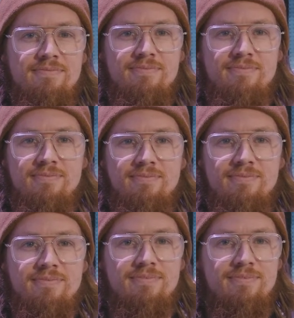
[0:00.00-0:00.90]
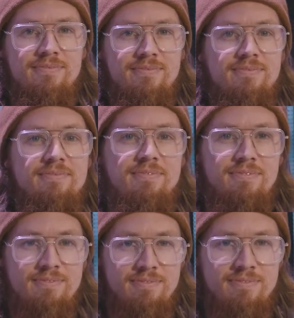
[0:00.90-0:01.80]

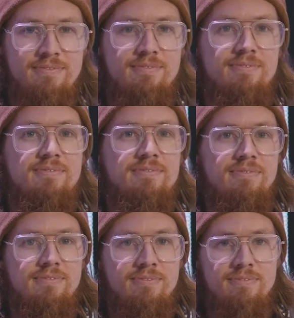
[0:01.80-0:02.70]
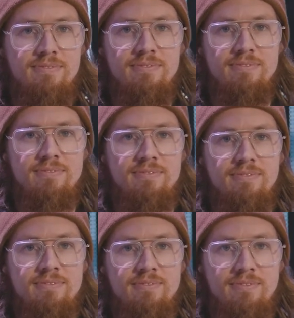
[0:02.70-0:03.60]
This person isn't speaking.